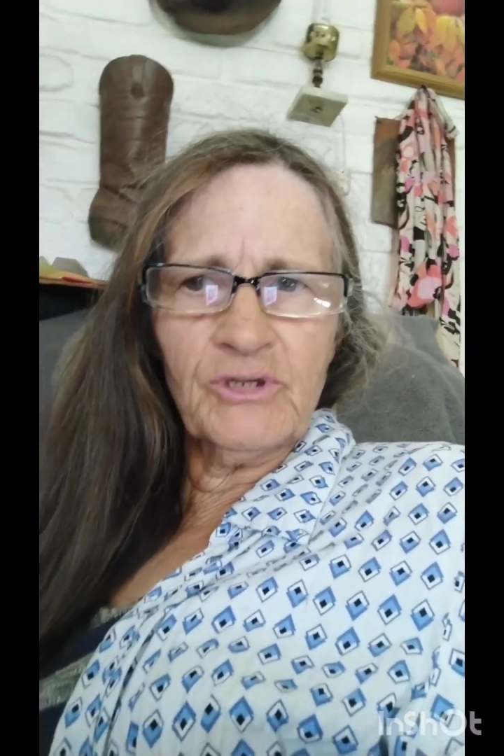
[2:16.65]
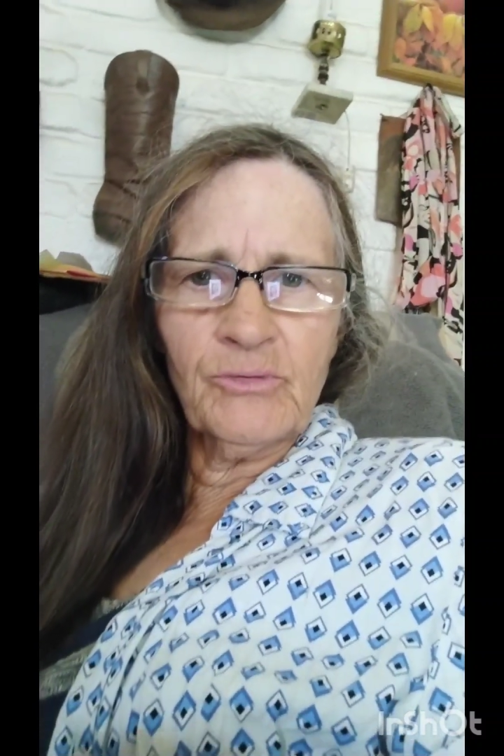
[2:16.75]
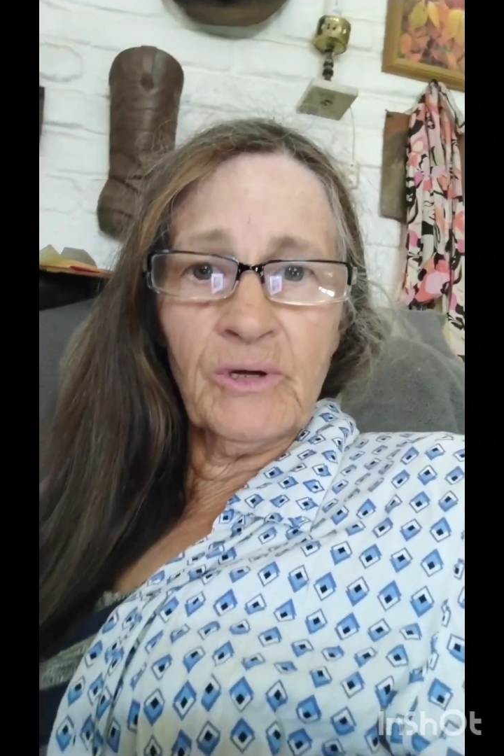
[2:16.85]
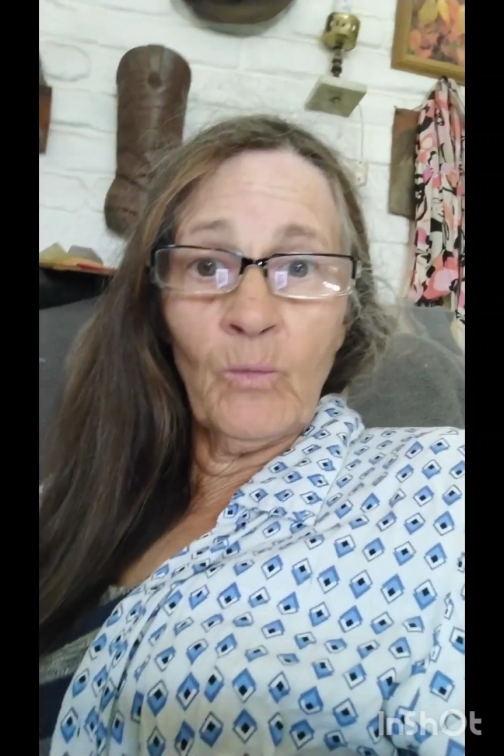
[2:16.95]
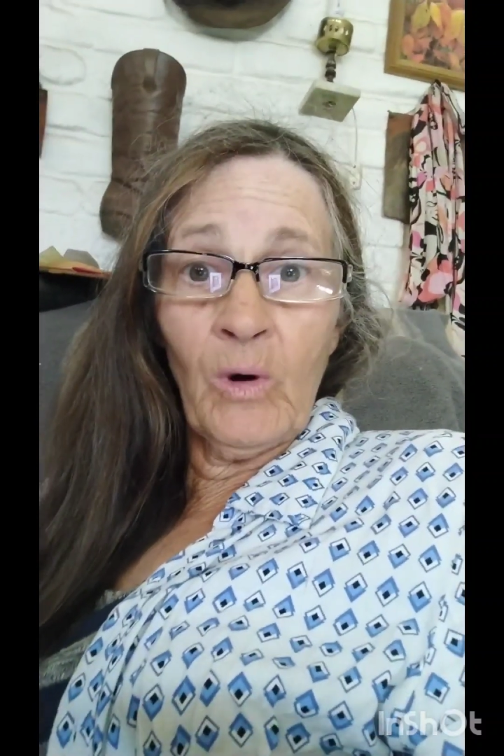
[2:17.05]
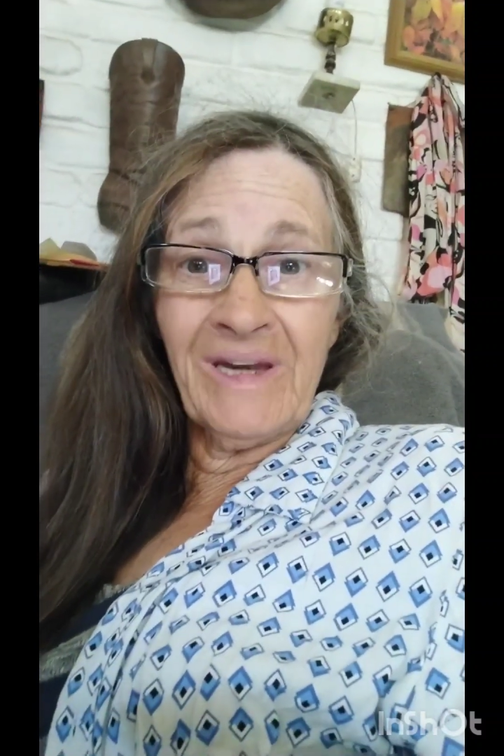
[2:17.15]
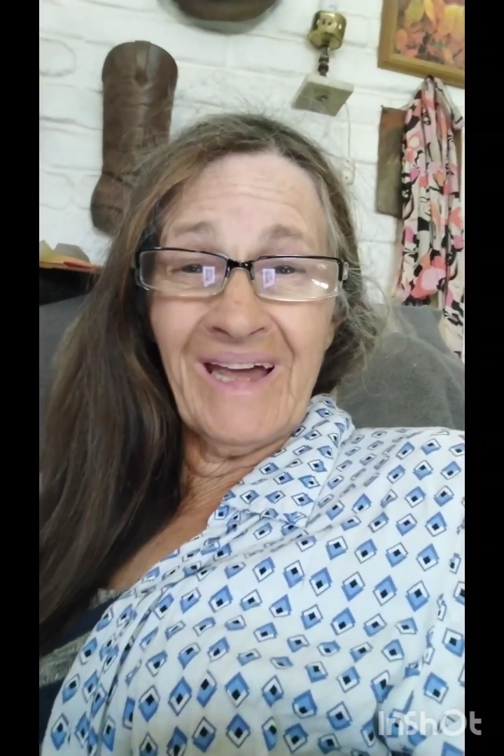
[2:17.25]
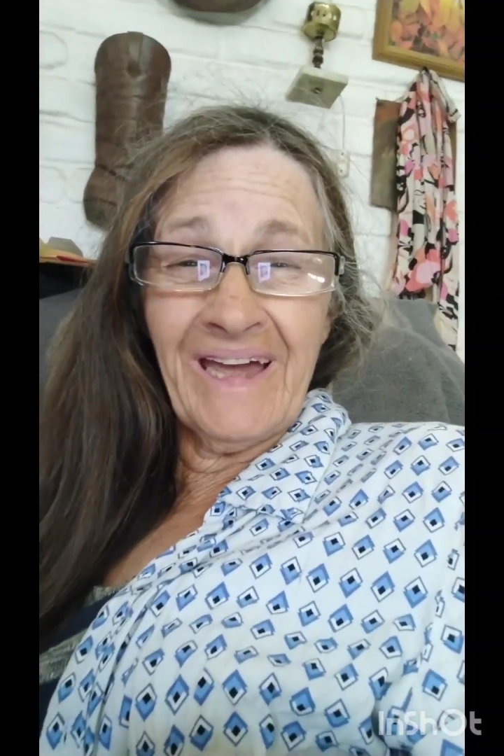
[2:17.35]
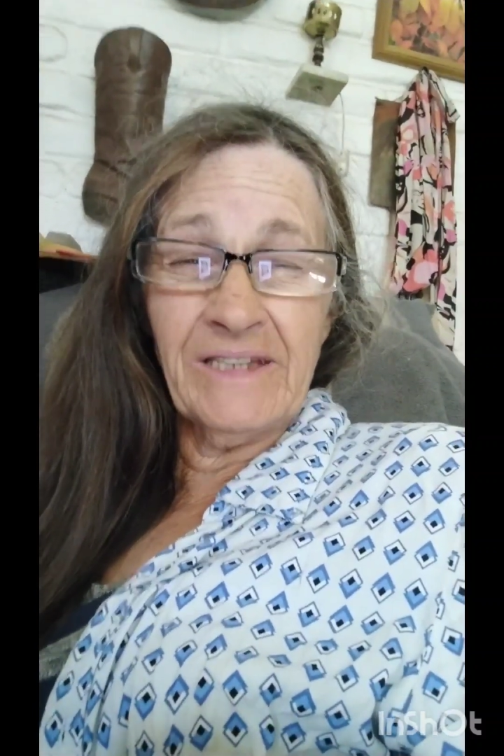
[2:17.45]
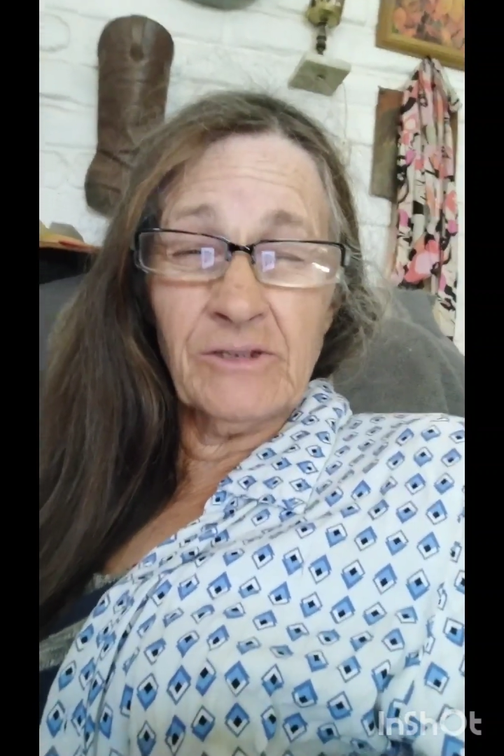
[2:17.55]
doing
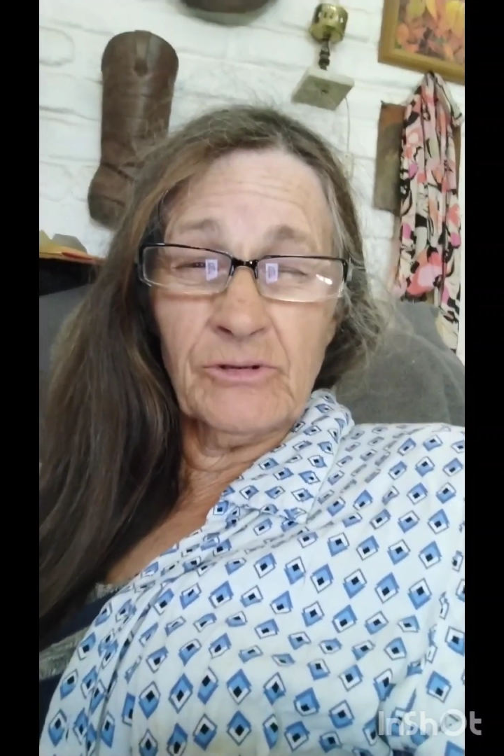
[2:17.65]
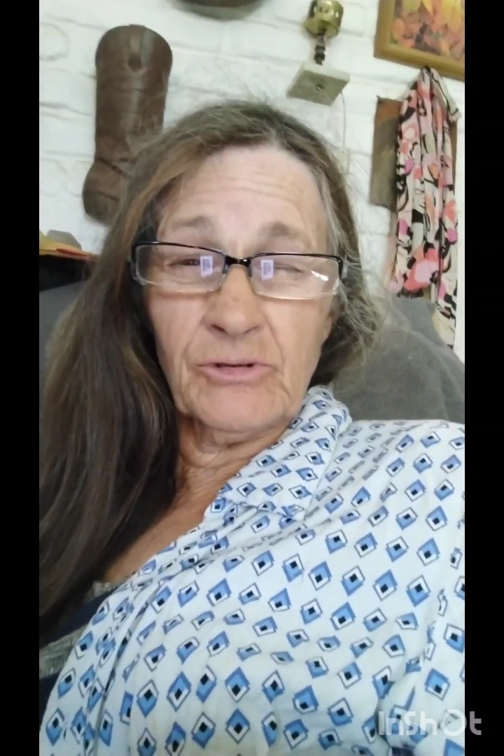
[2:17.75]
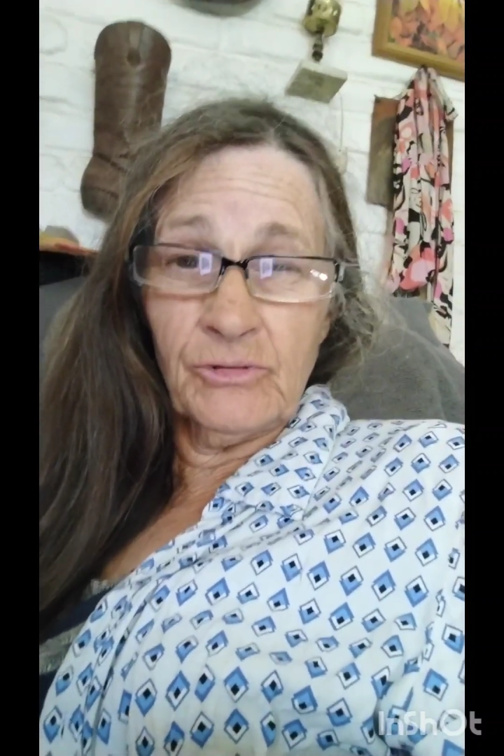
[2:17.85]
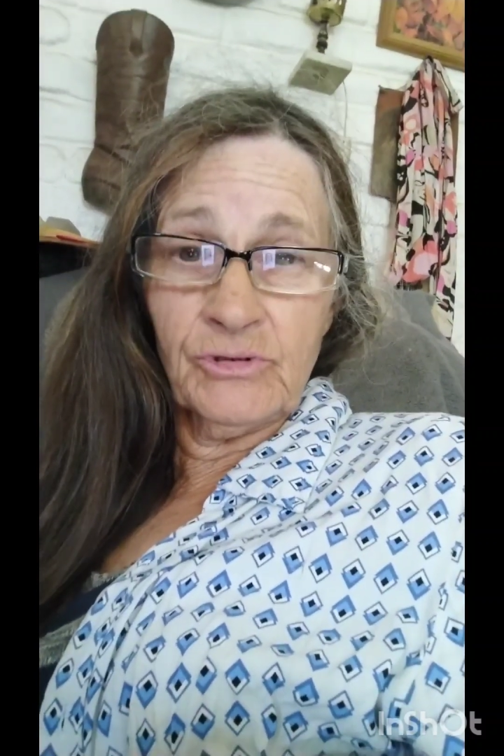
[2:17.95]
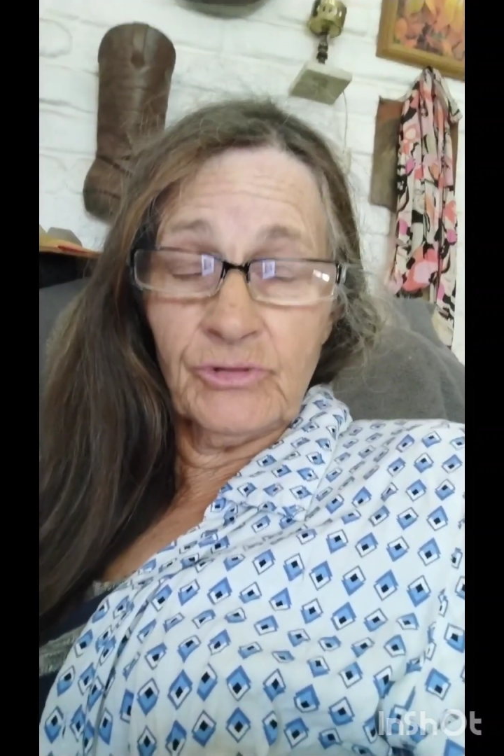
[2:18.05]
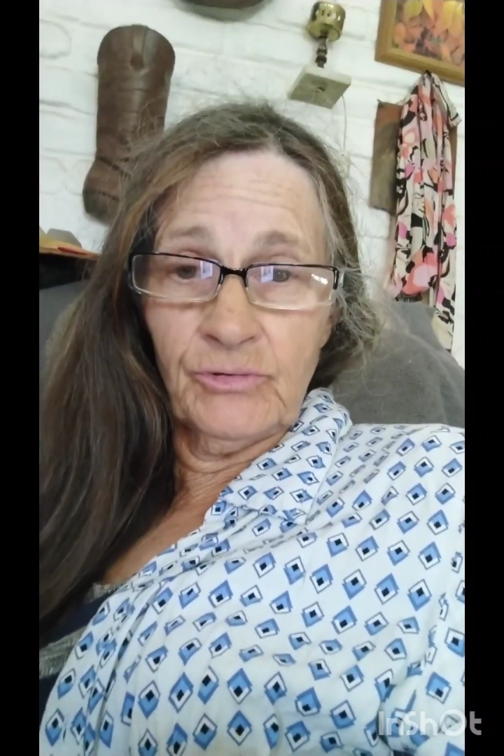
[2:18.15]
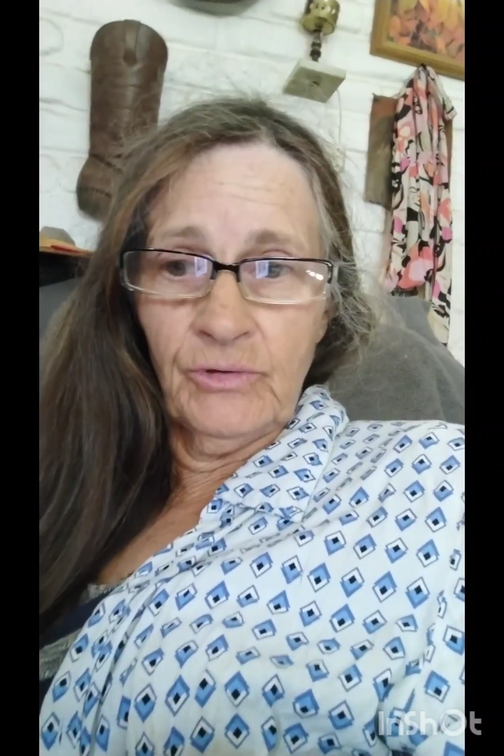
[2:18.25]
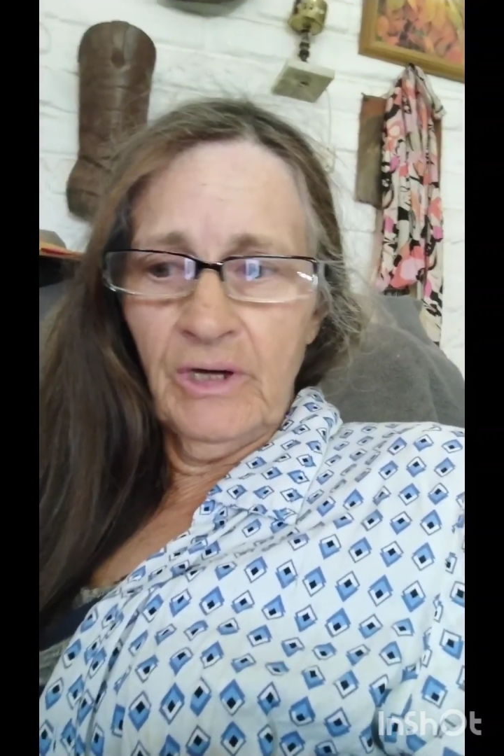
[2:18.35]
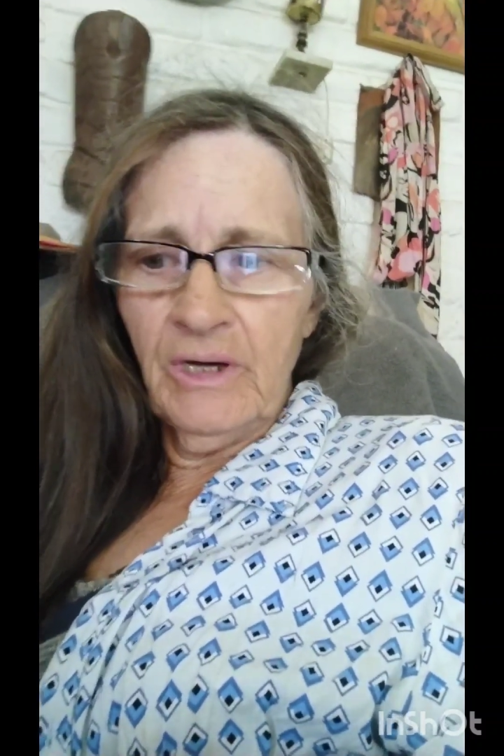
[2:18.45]
1.8 to 2.2.